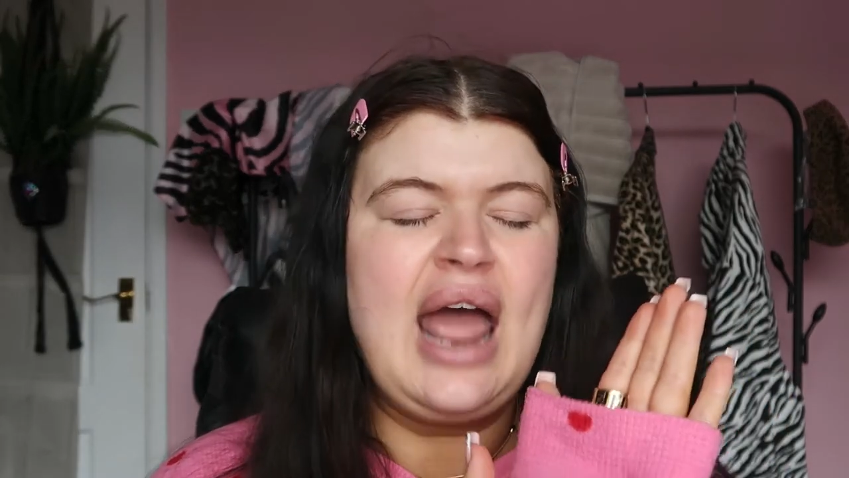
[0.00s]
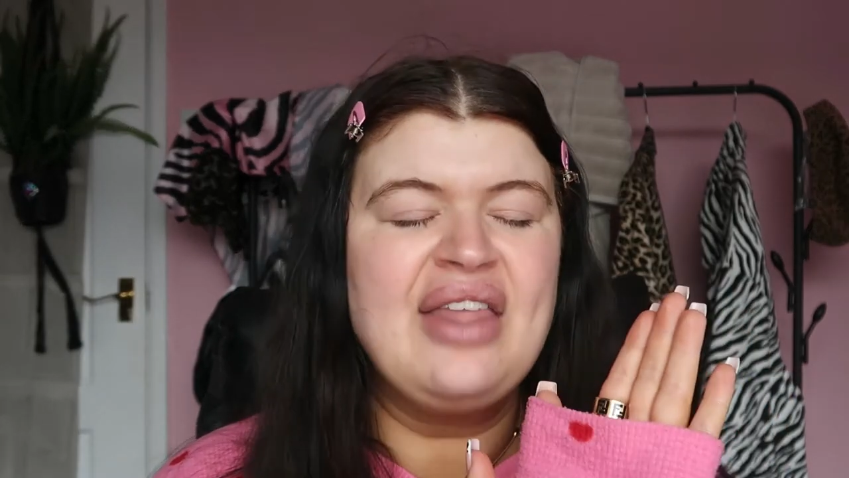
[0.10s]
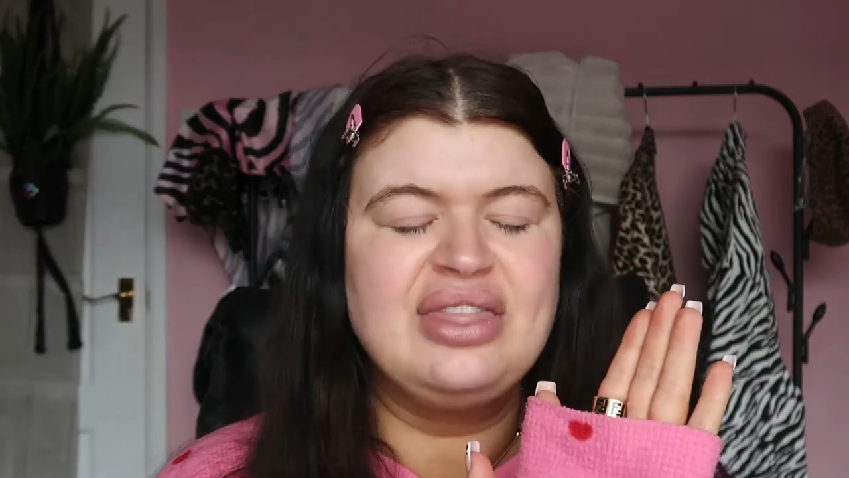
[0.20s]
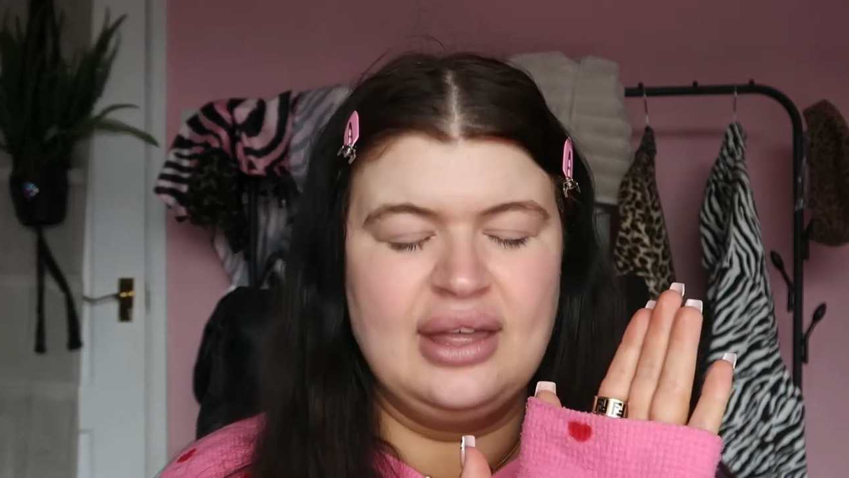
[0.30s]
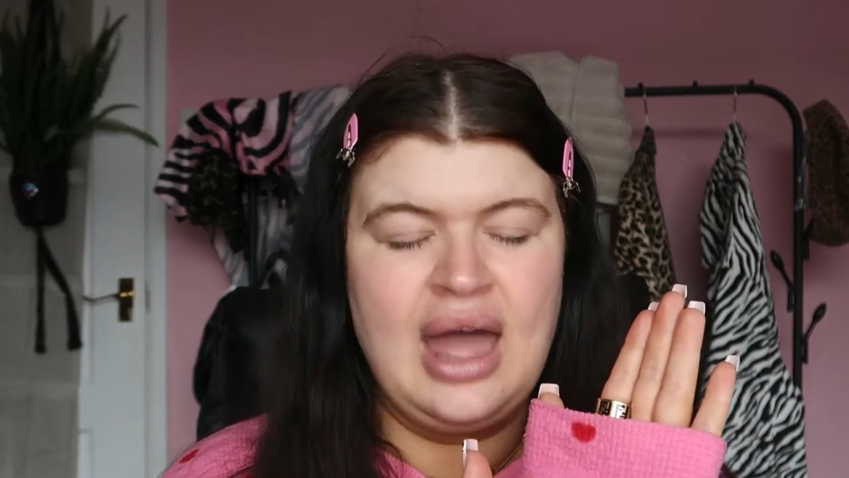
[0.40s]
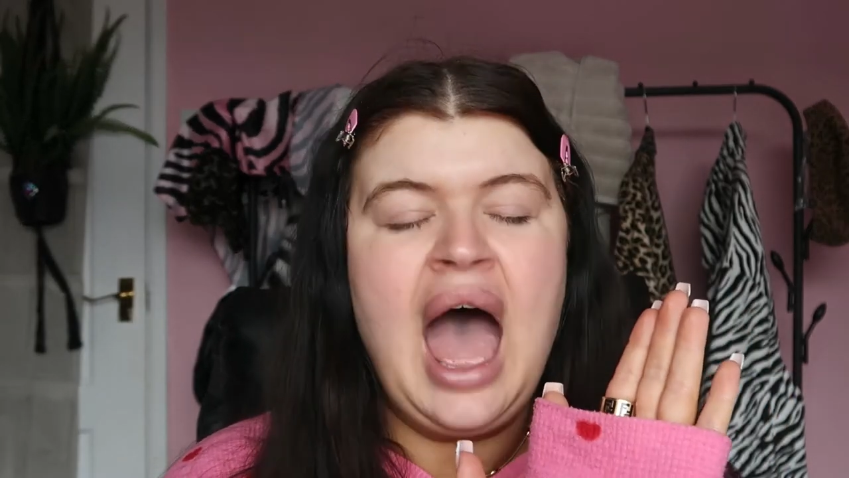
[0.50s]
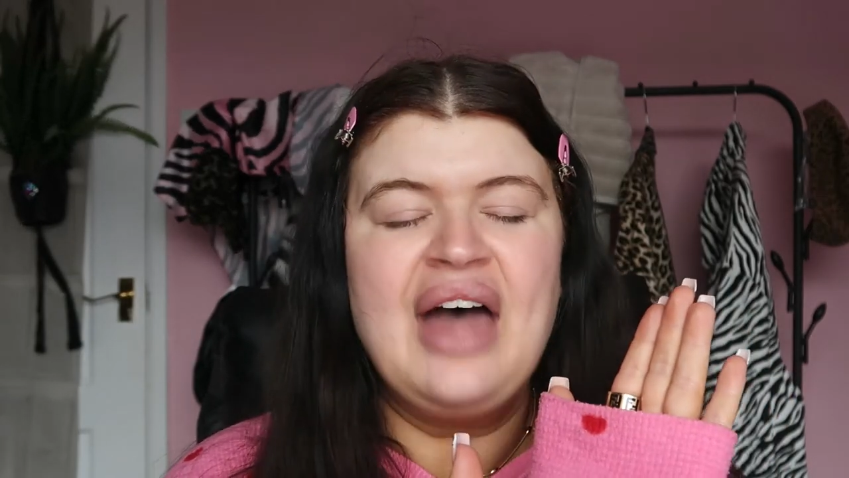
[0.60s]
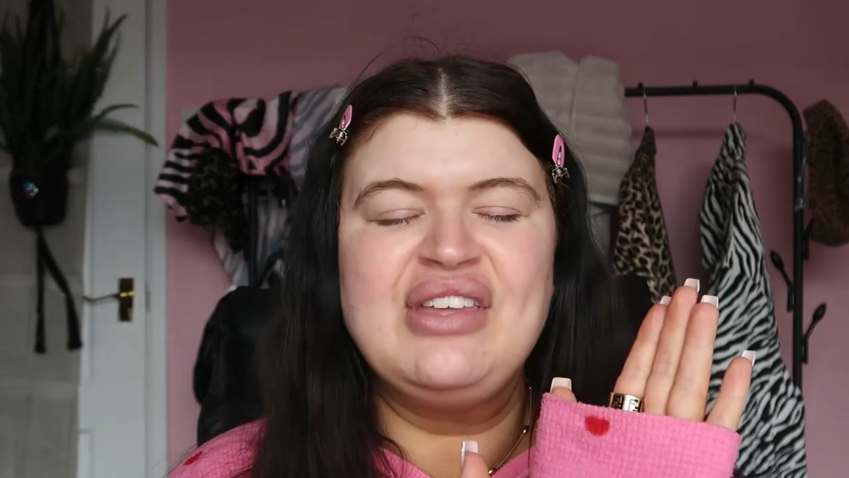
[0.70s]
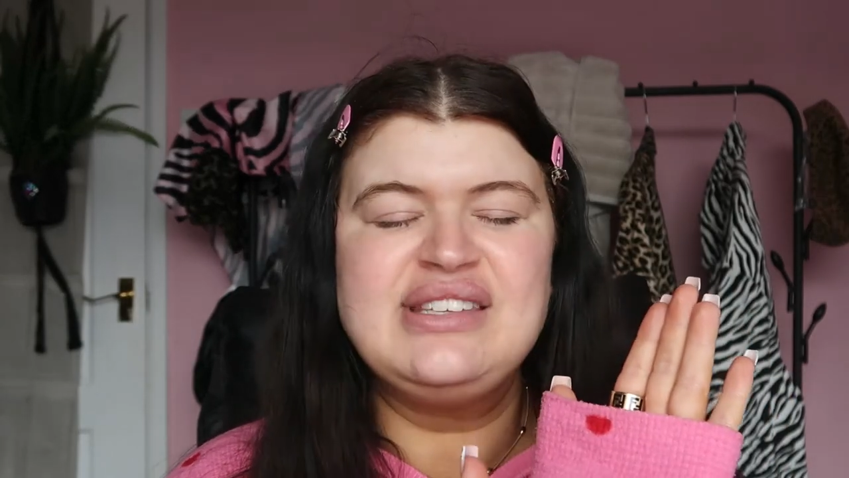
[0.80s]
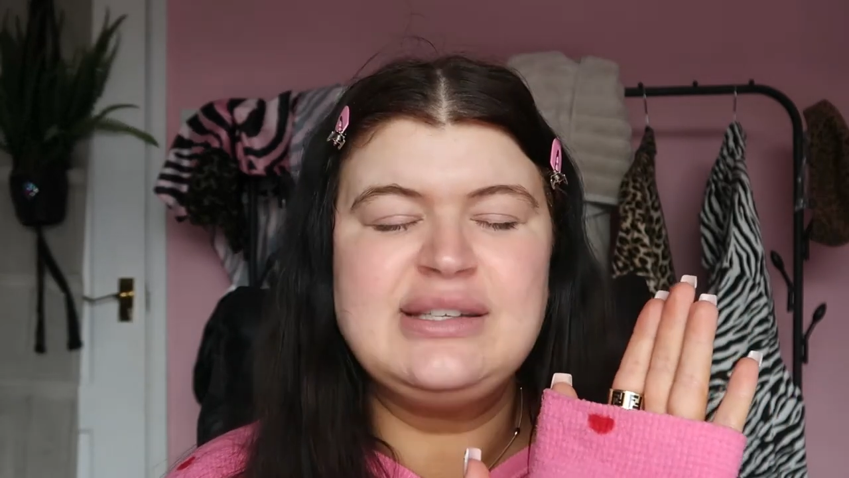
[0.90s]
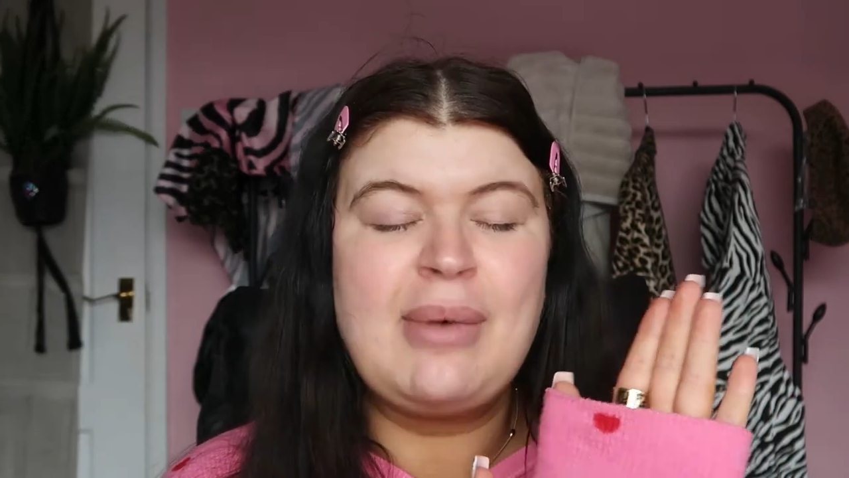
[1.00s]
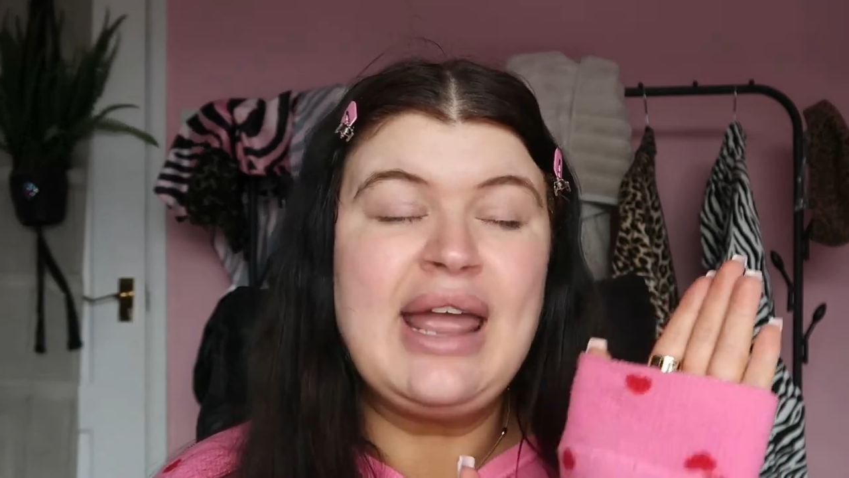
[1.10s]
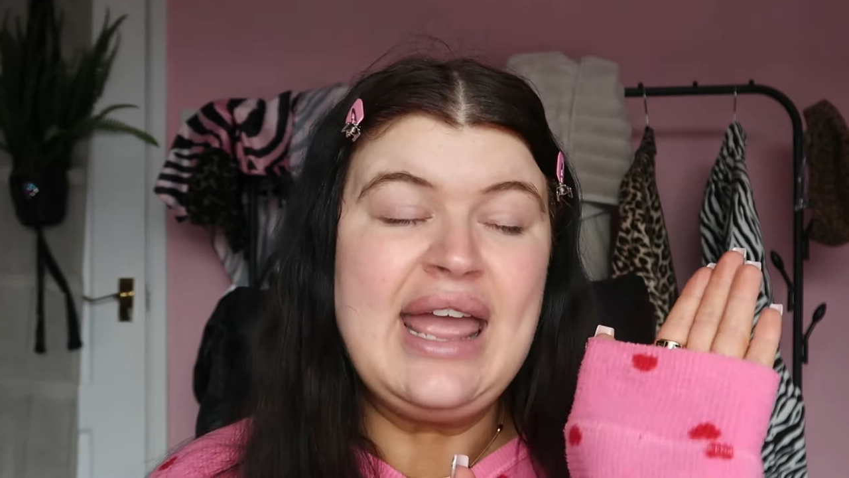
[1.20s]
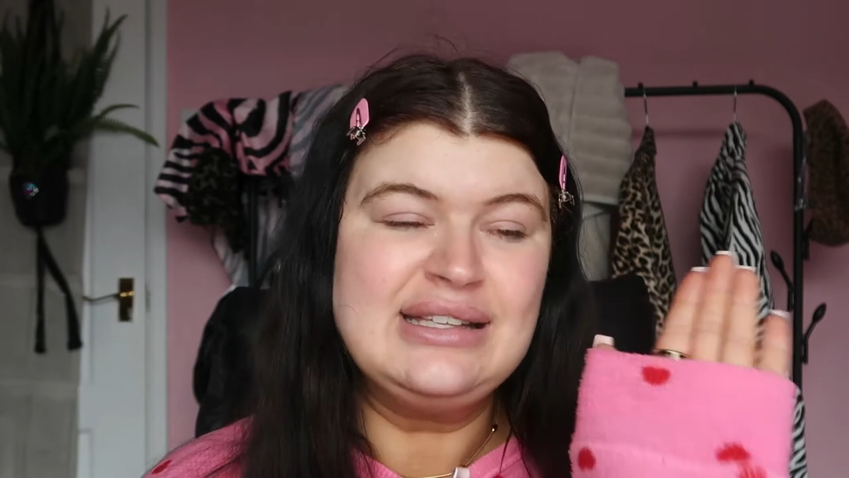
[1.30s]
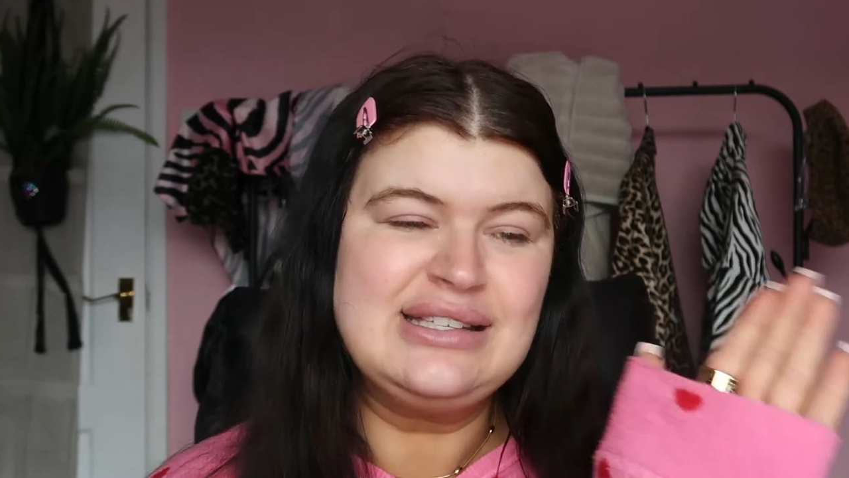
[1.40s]

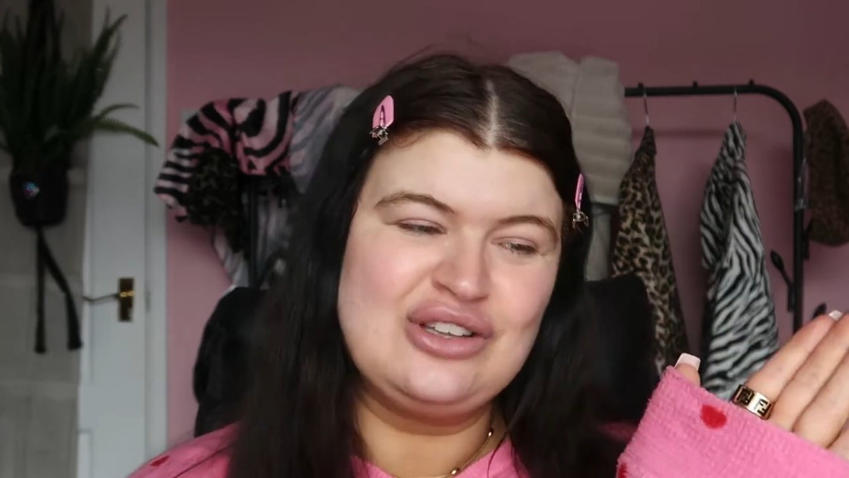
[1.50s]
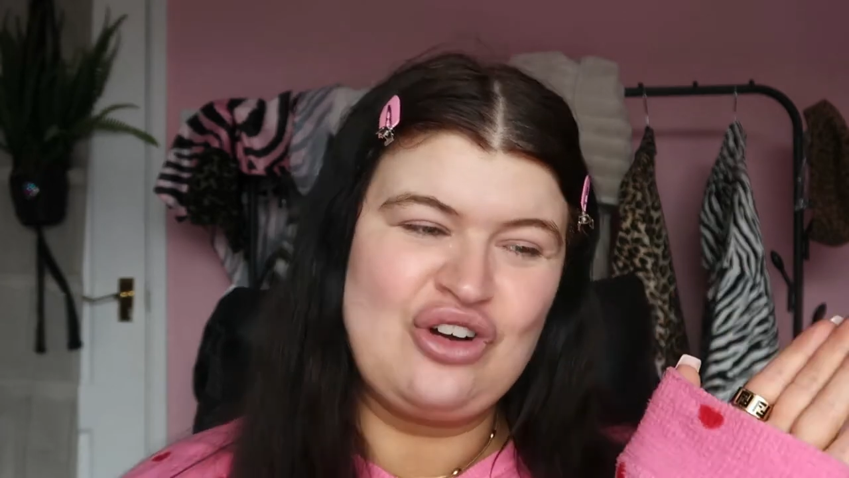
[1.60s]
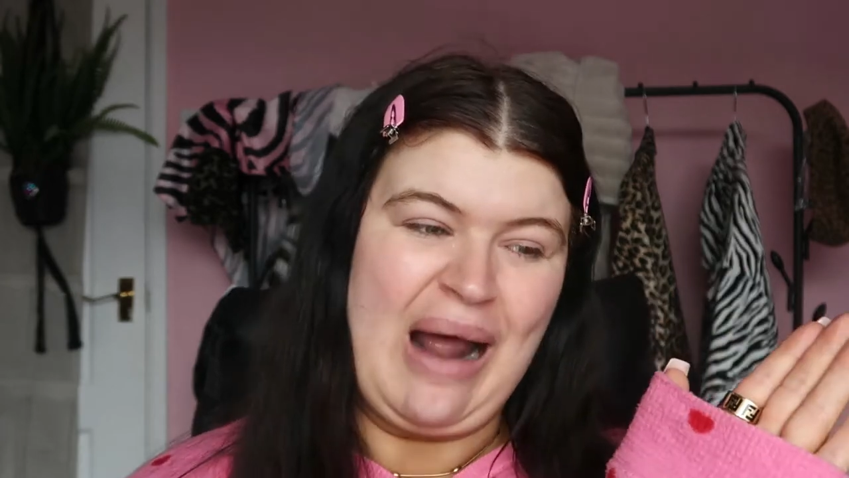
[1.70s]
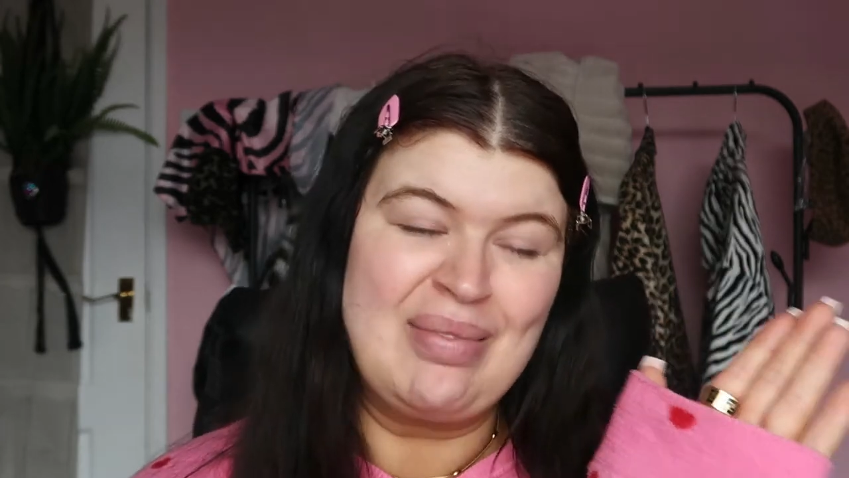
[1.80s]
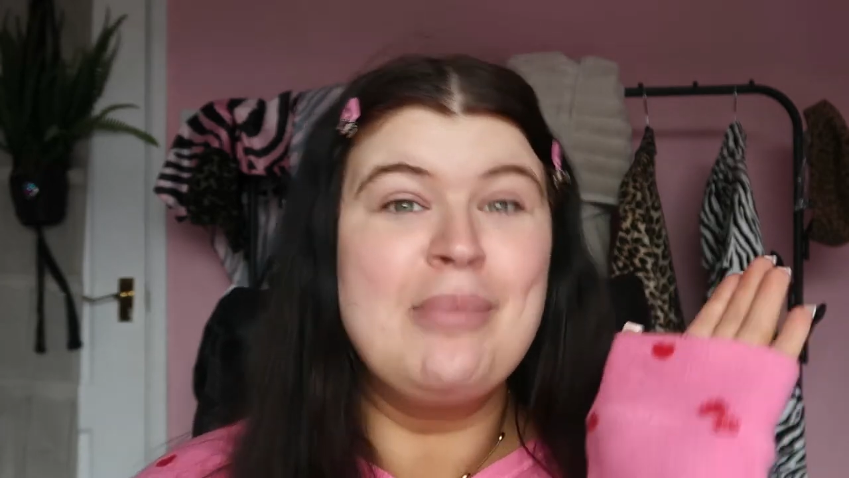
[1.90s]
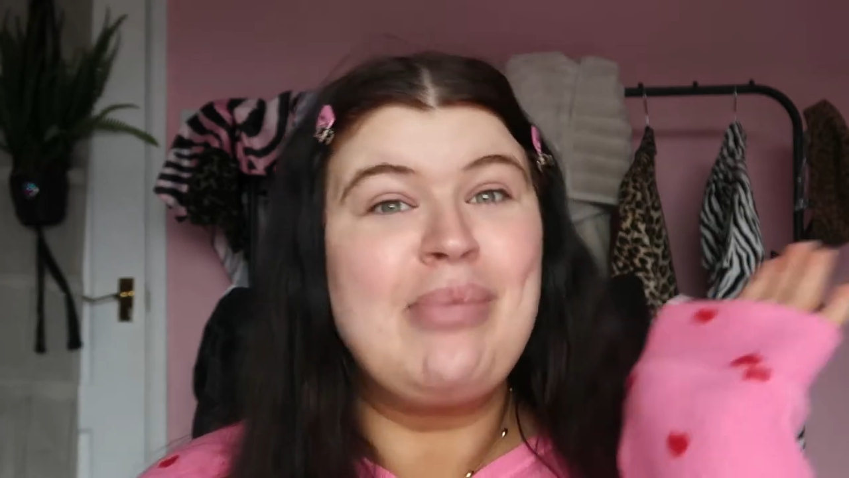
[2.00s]
Instagram